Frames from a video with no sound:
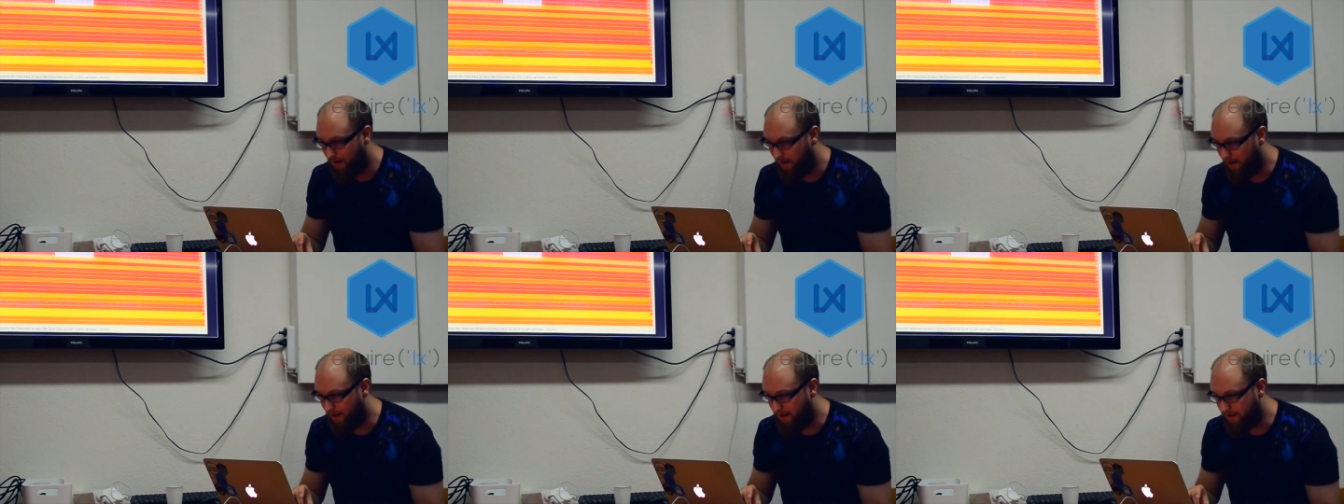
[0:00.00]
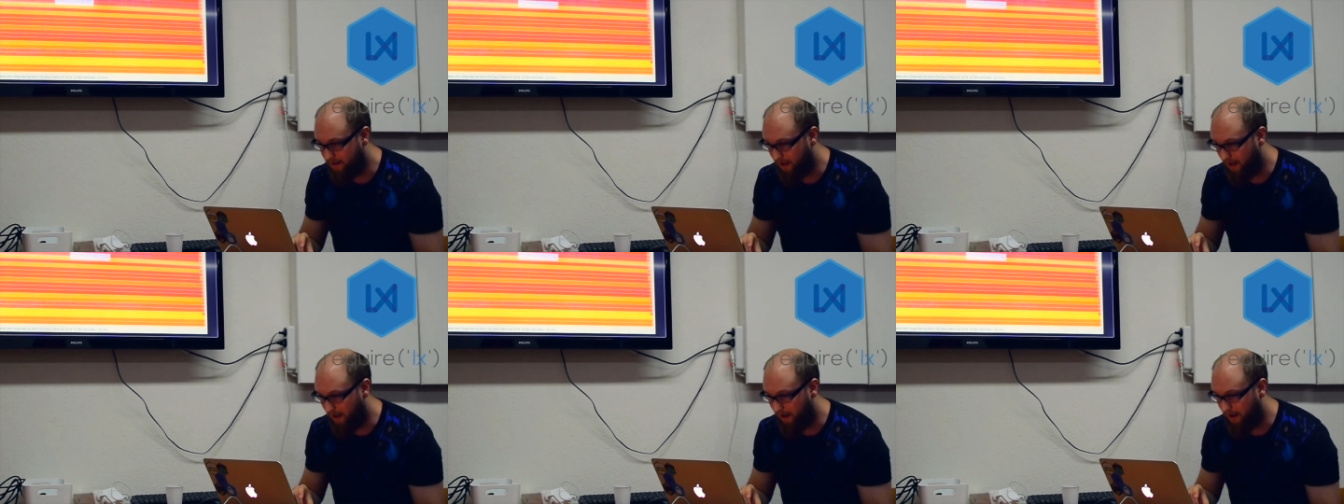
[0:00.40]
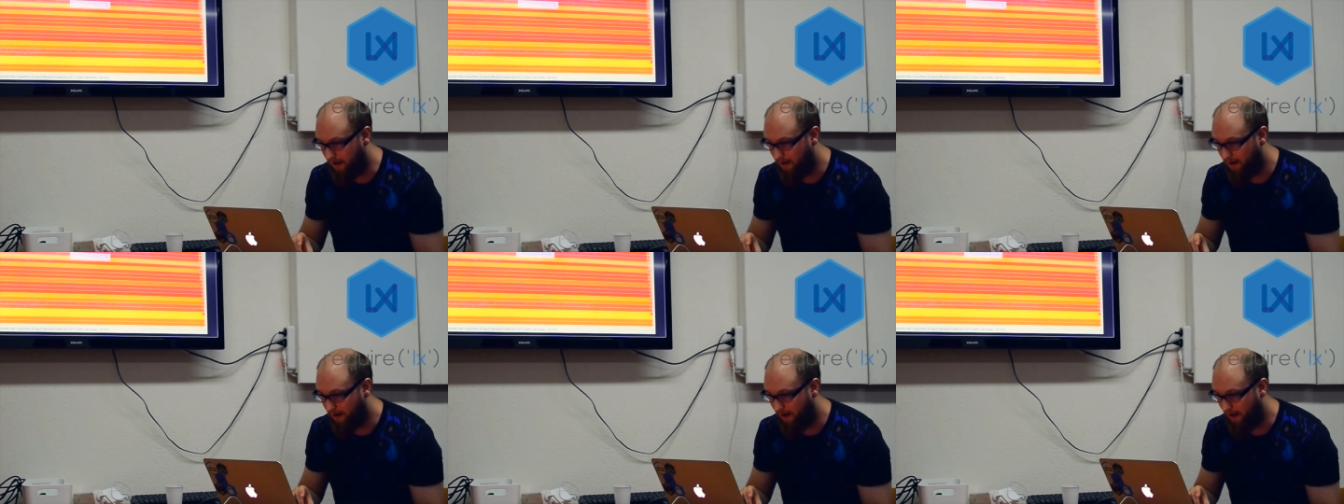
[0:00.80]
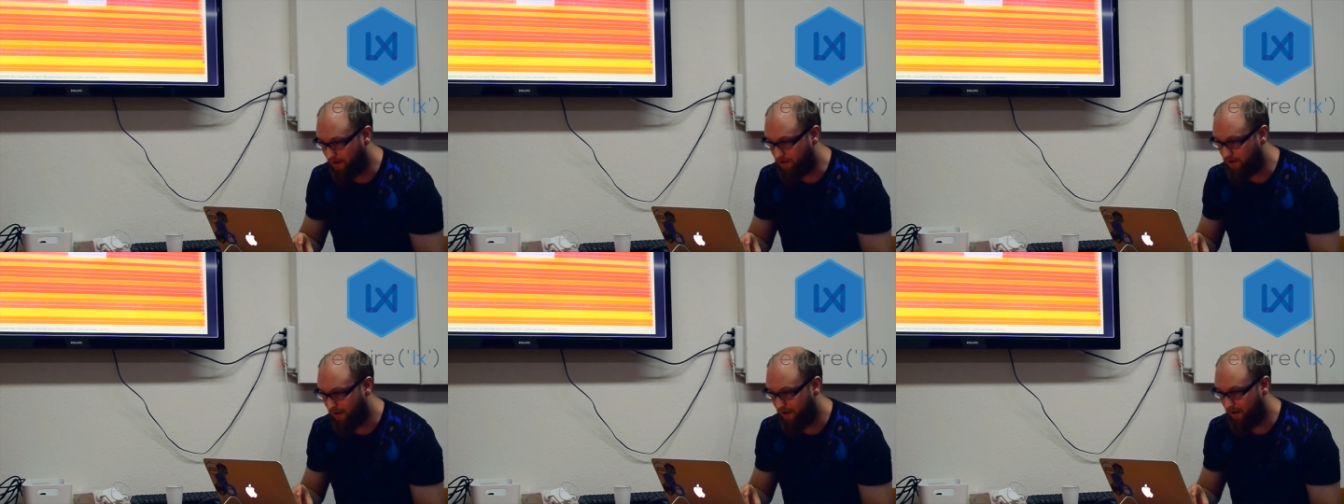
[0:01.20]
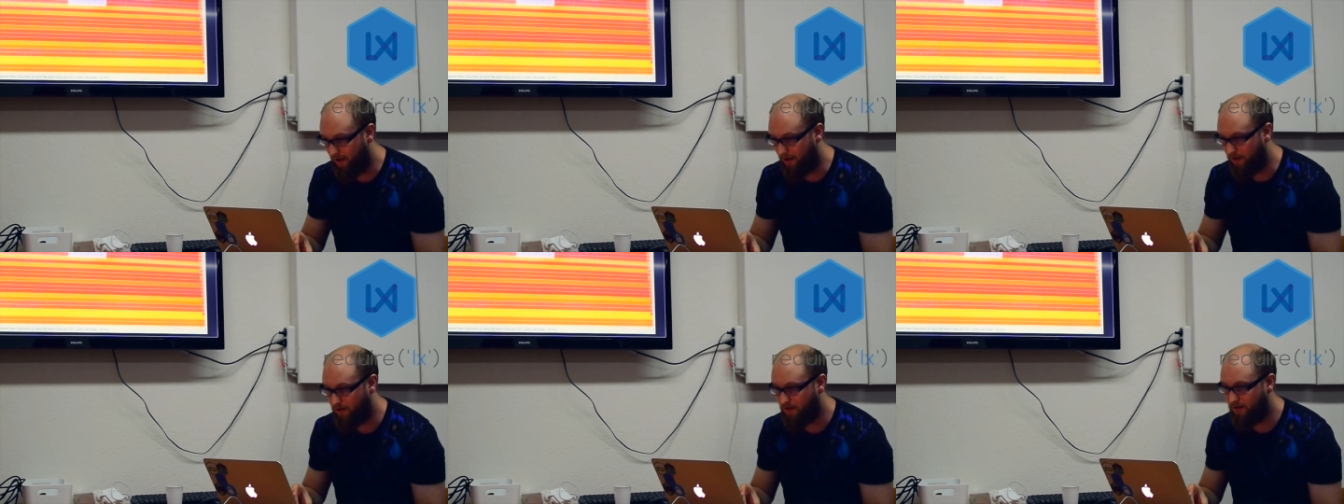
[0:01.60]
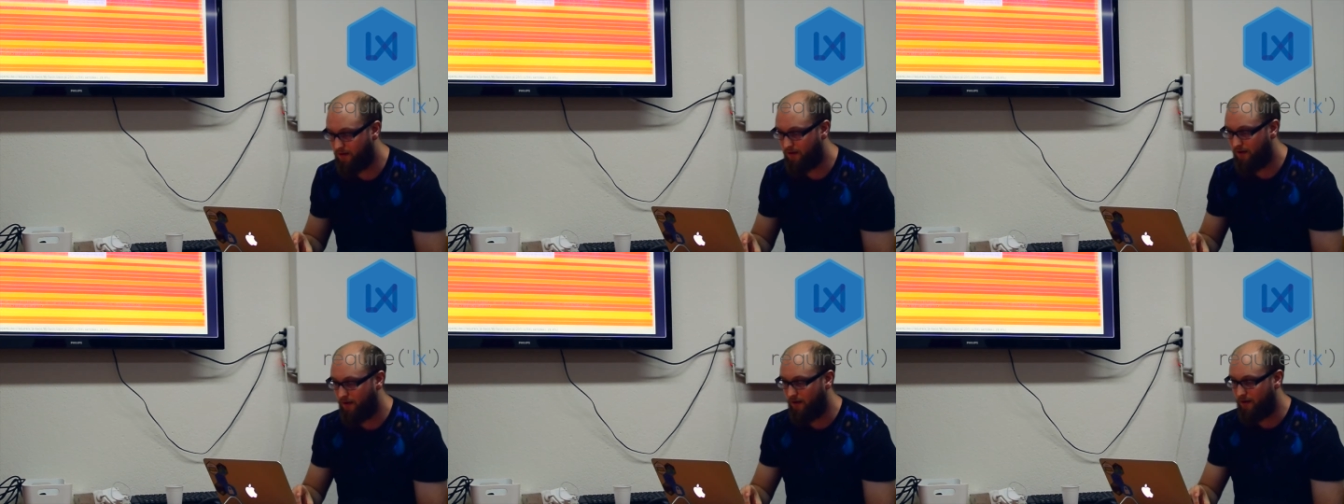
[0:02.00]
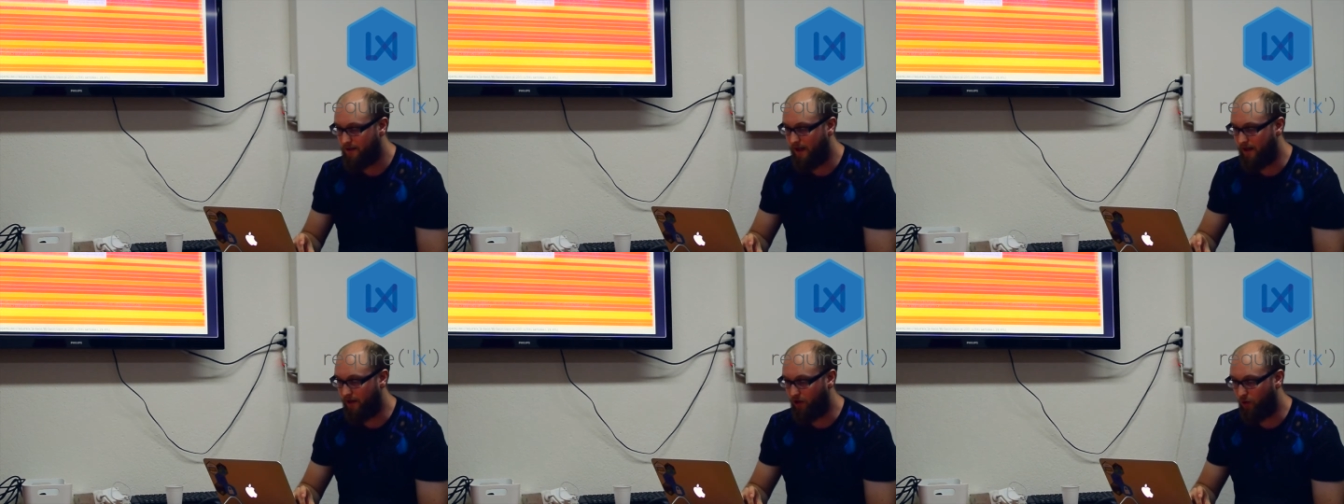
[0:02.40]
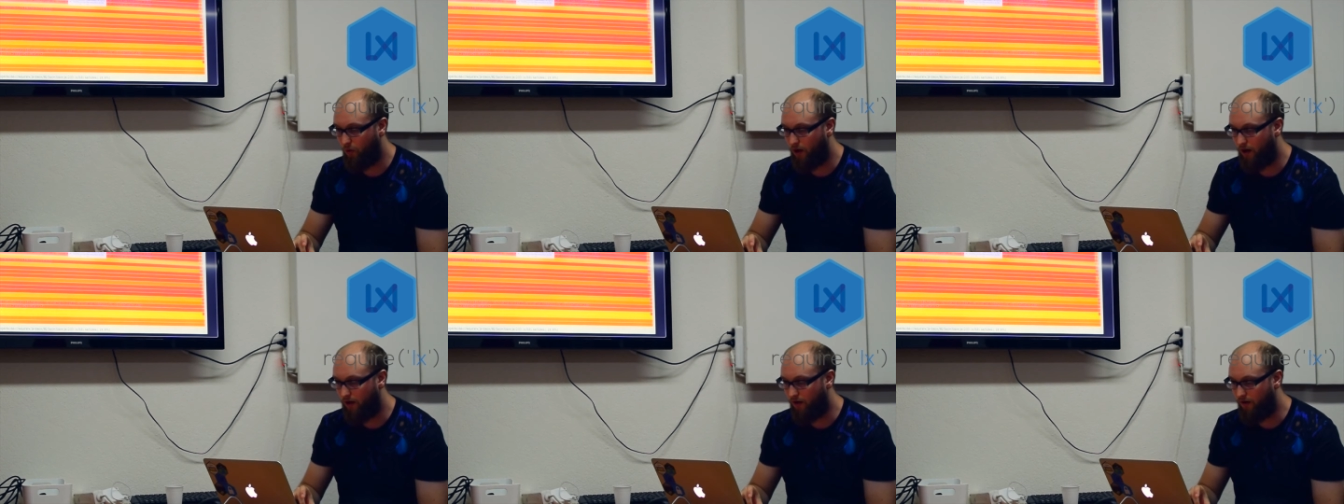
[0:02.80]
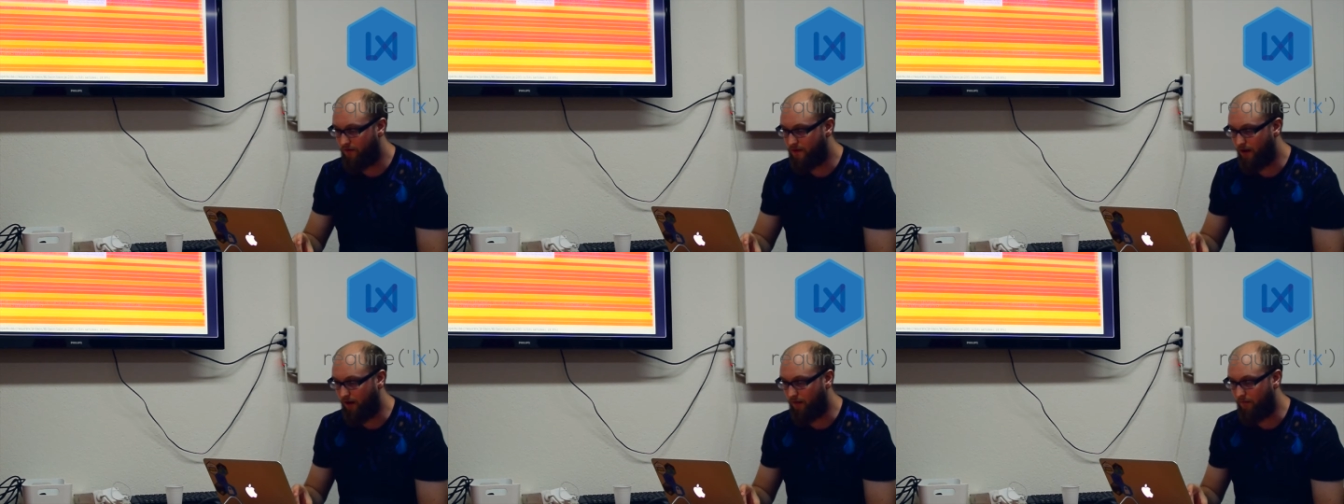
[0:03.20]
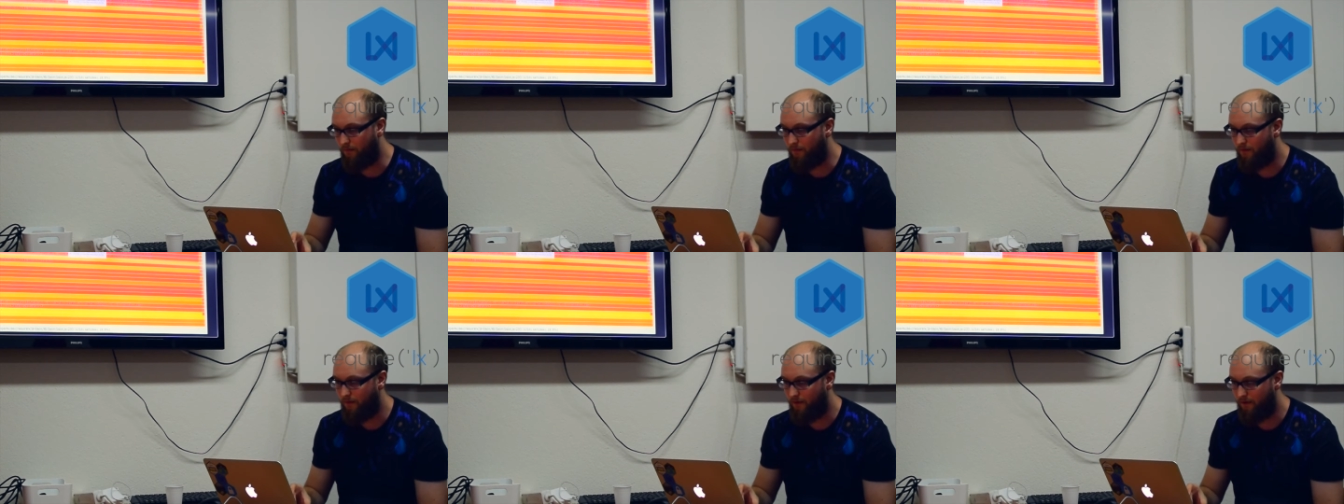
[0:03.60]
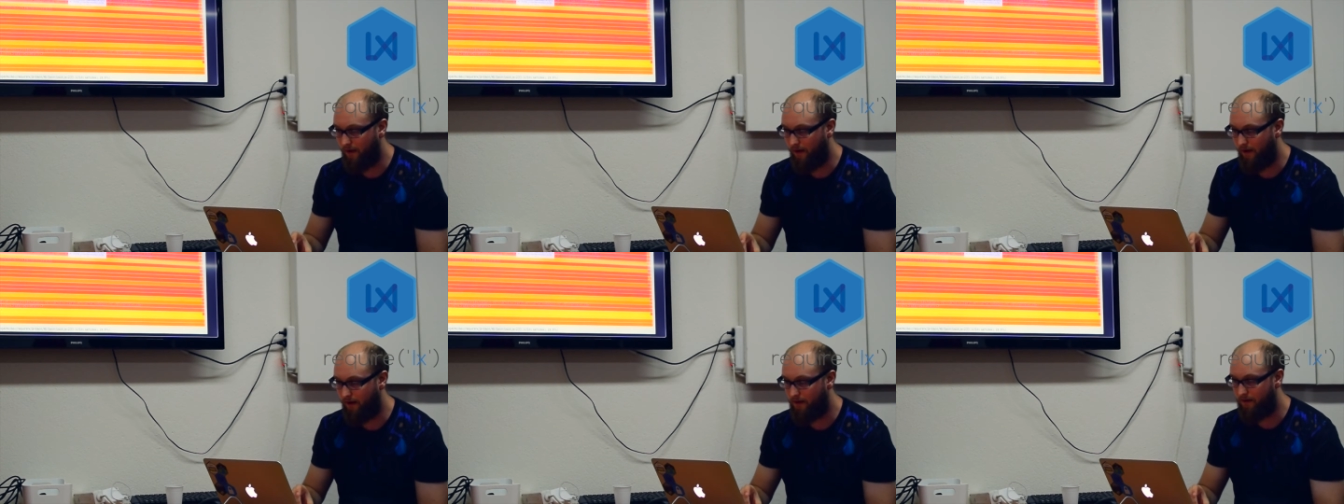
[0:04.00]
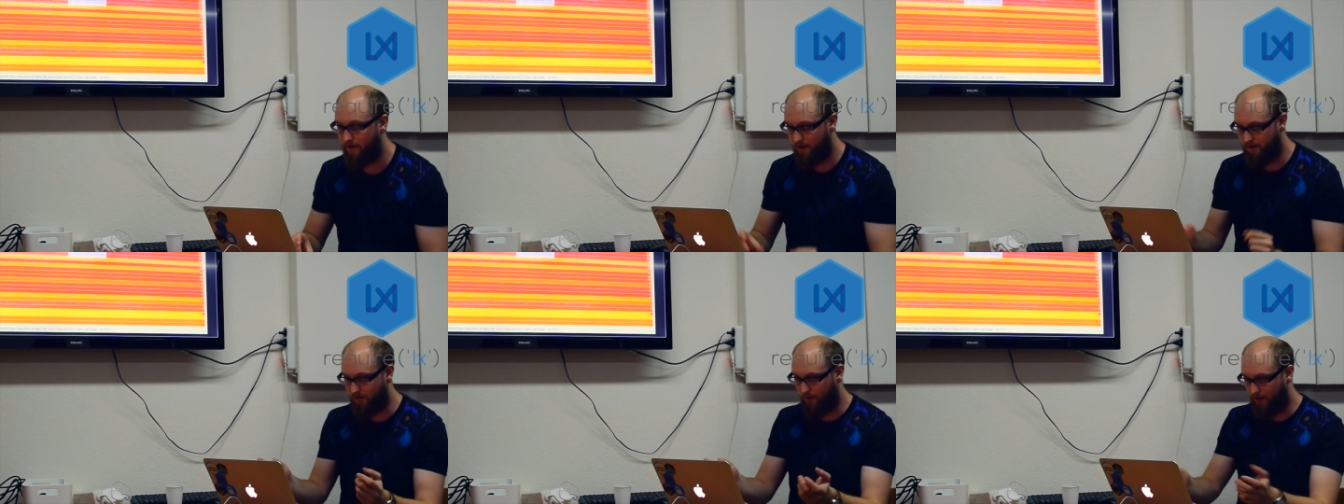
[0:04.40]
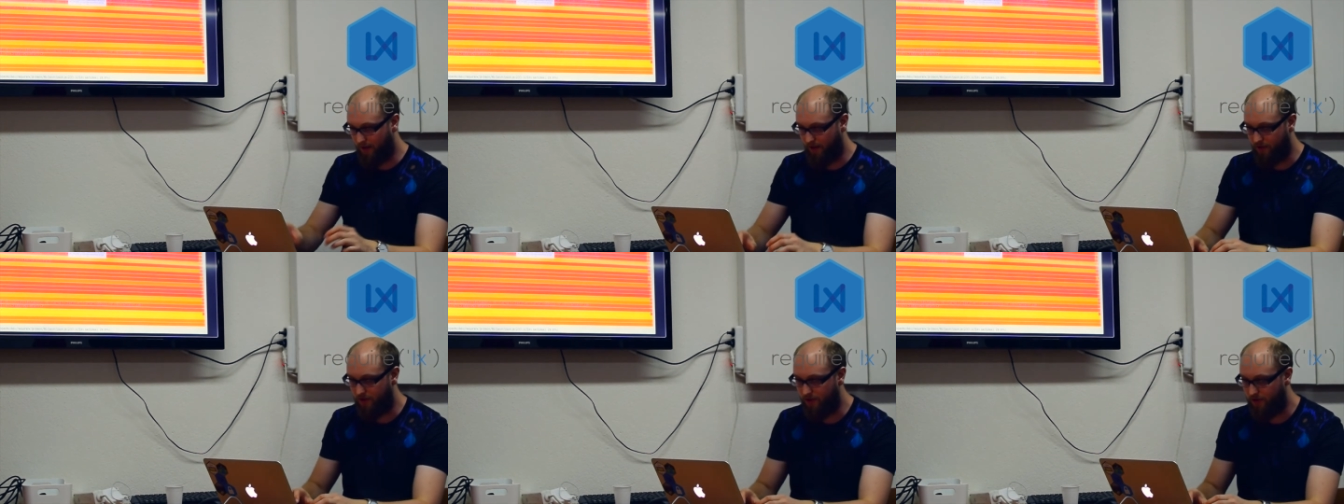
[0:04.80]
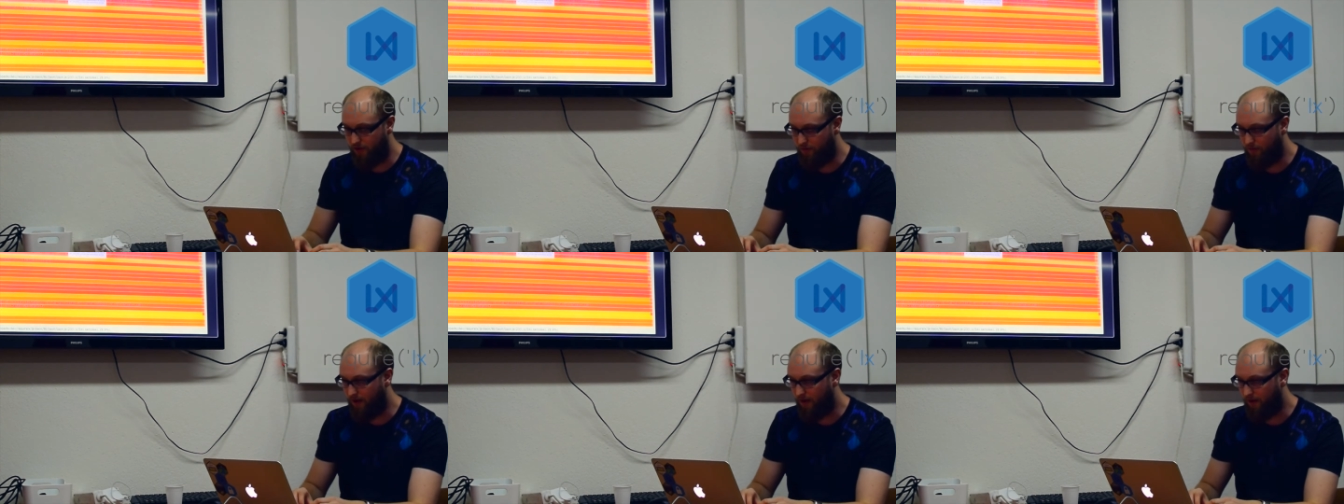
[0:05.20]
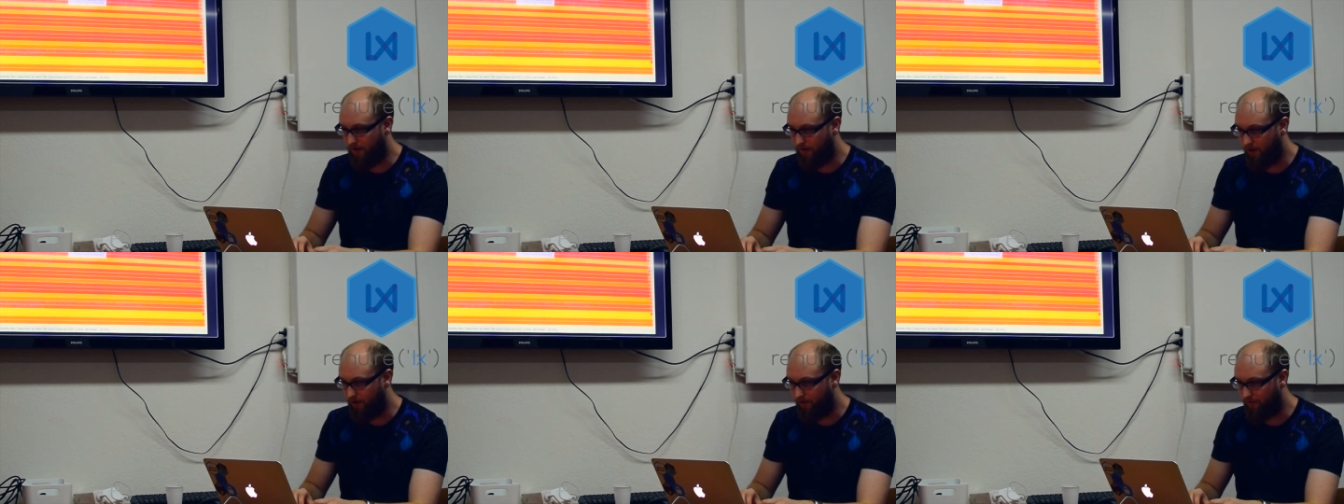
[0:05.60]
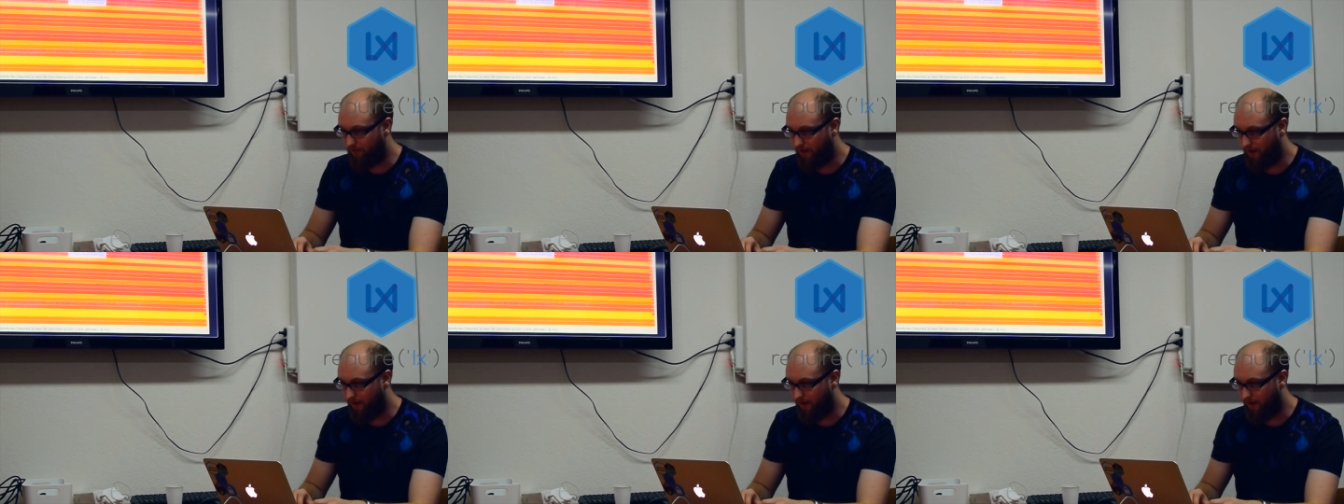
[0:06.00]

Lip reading: is actually taking quite a lot of time here. So we can actually zoom in and kind of